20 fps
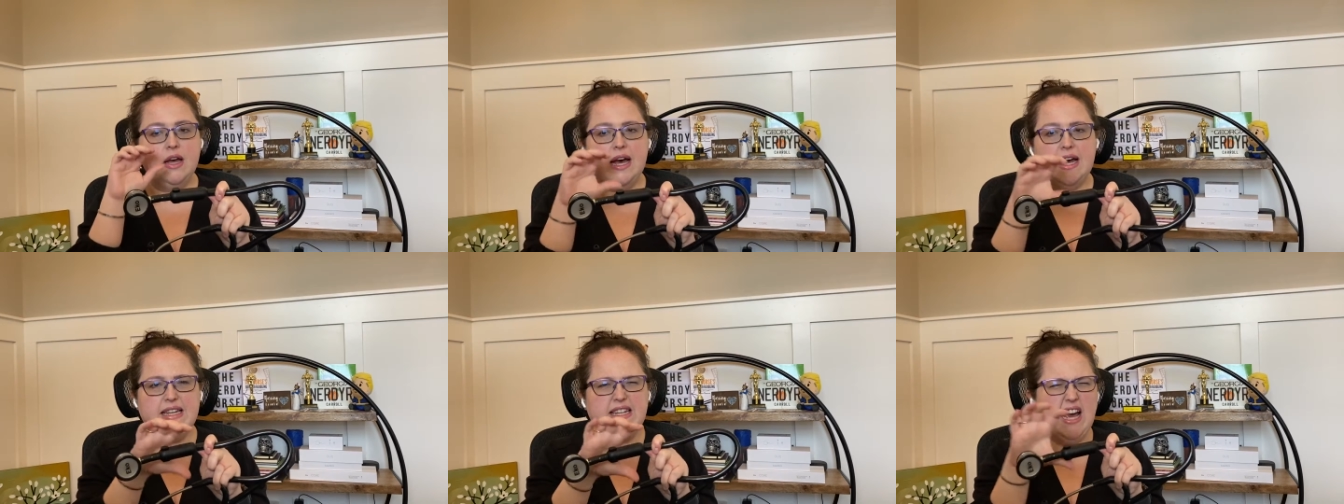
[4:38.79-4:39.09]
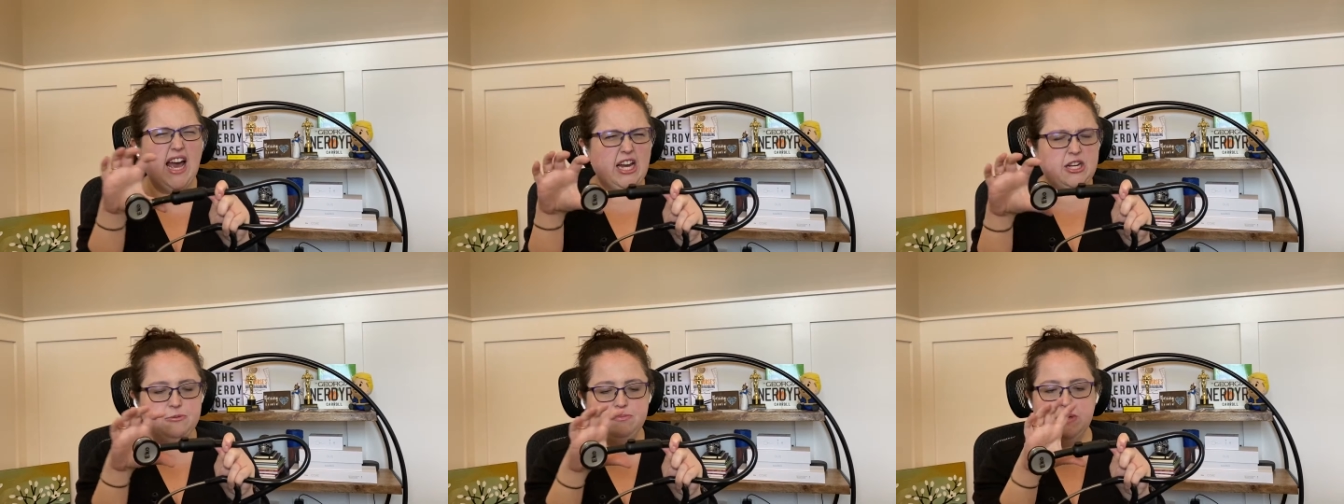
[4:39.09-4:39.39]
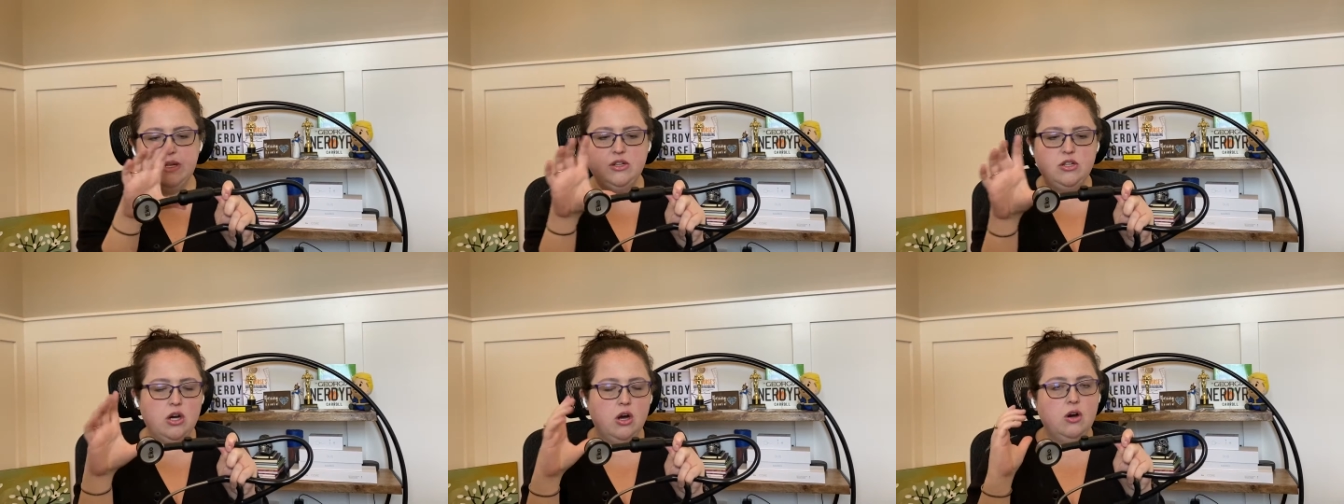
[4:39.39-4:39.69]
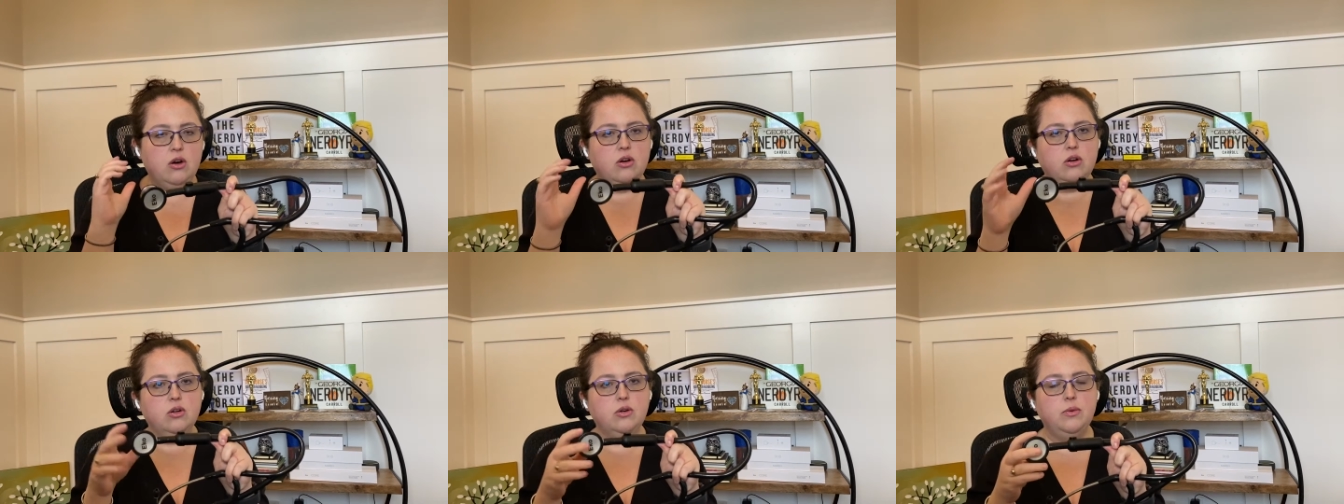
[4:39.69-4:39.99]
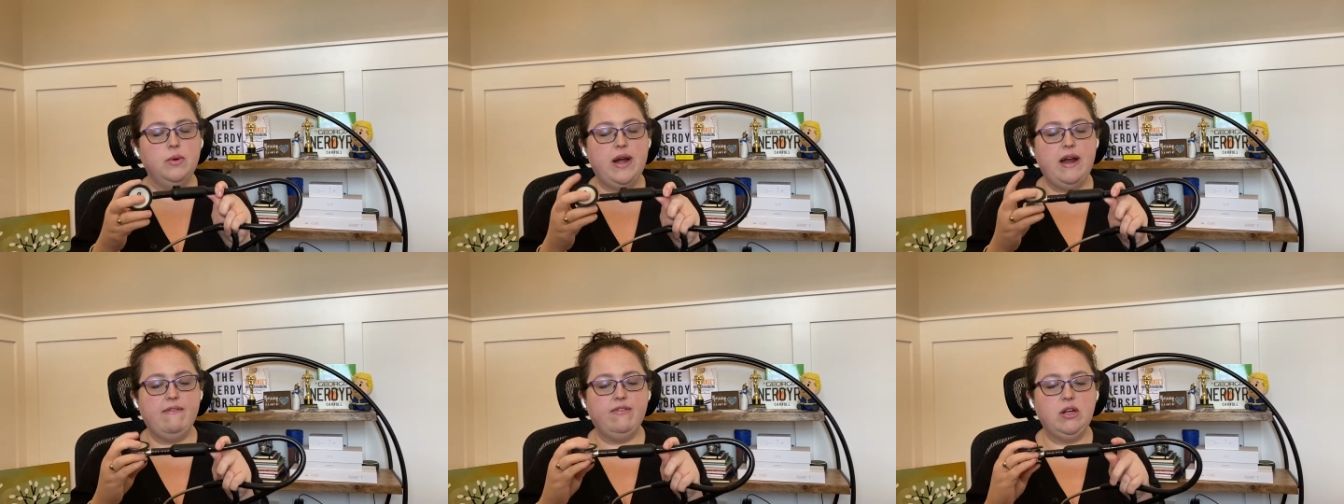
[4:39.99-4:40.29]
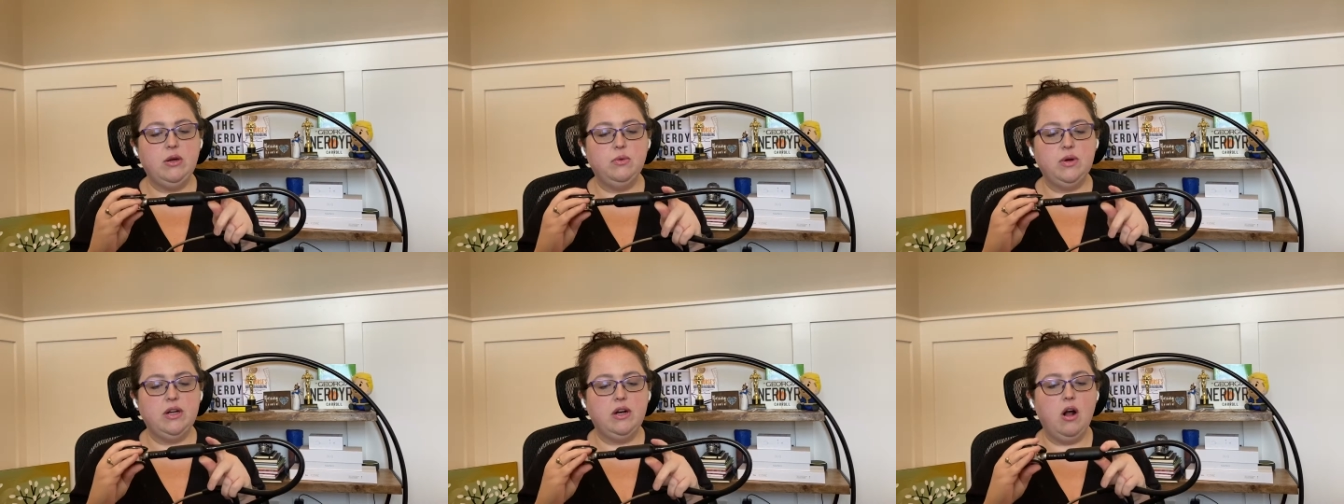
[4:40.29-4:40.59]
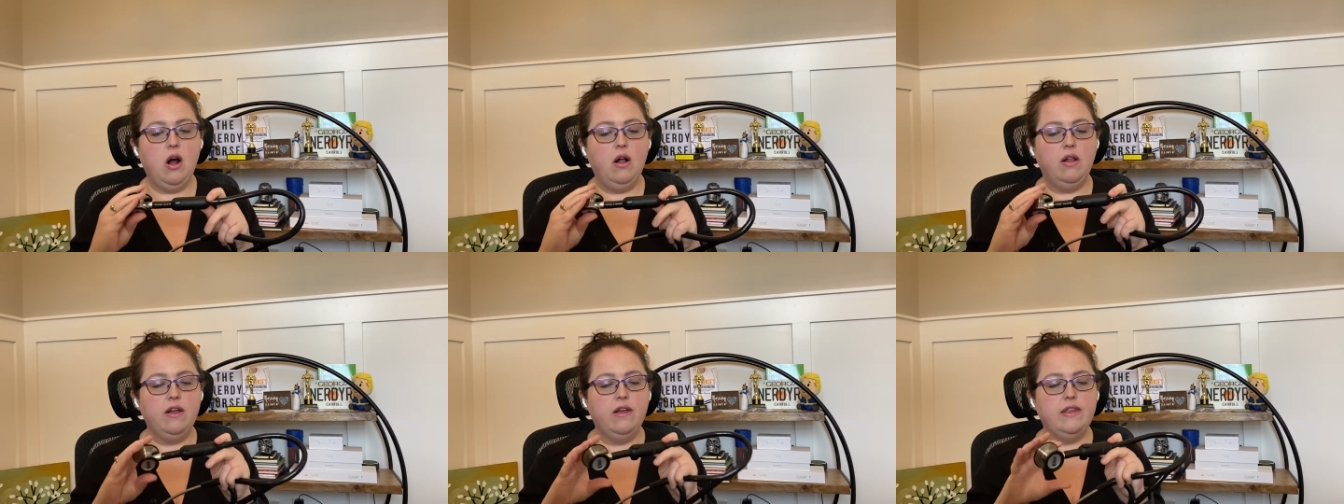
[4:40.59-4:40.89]
attachment dongle, whatever you wanna
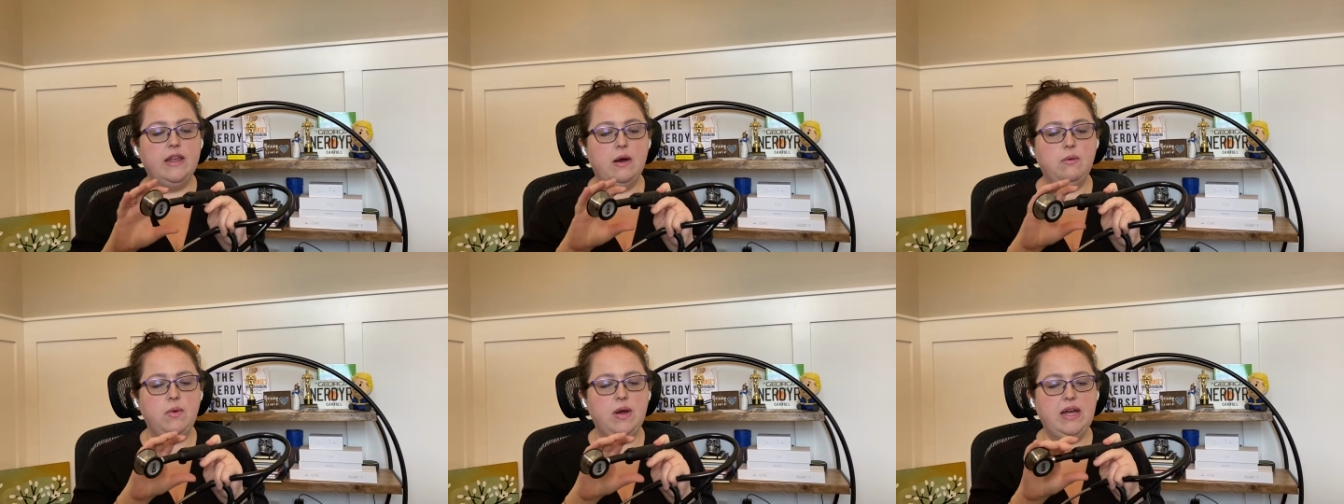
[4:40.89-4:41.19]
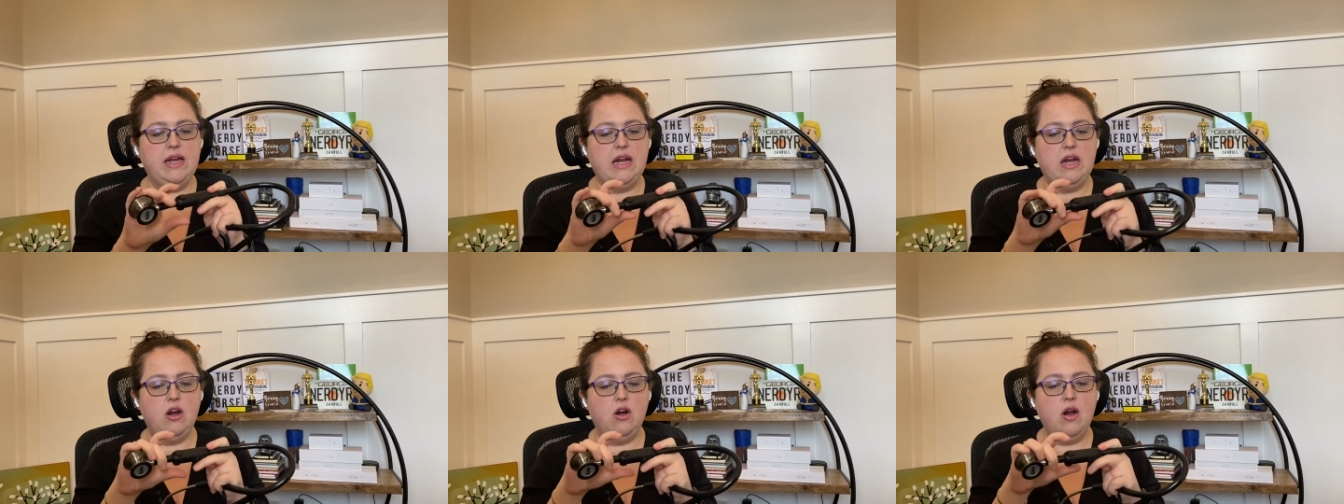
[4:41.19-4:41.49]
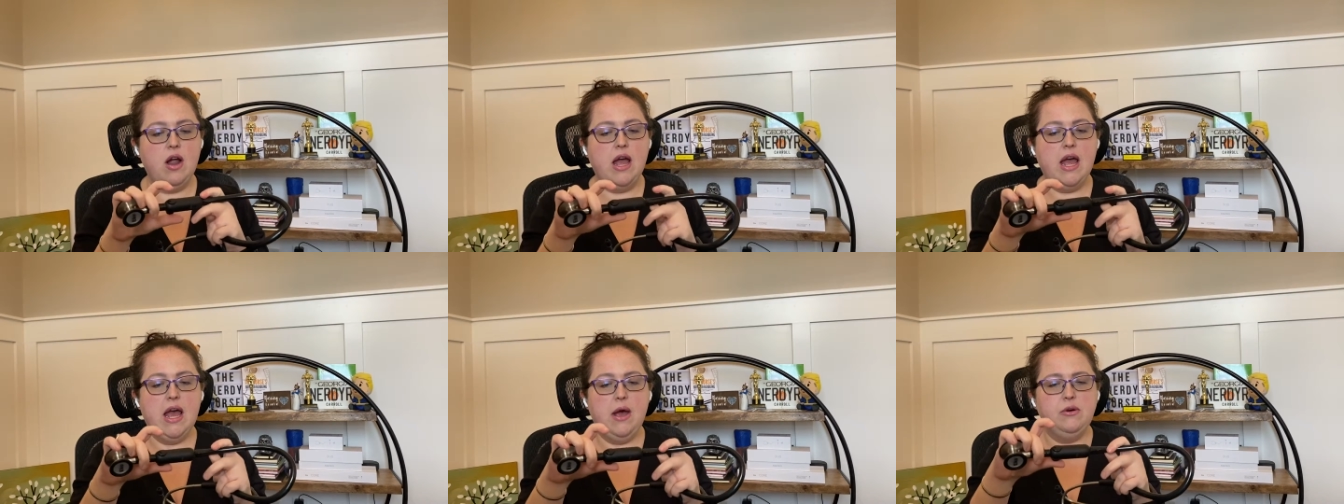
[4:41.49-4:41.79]
call it, that went here.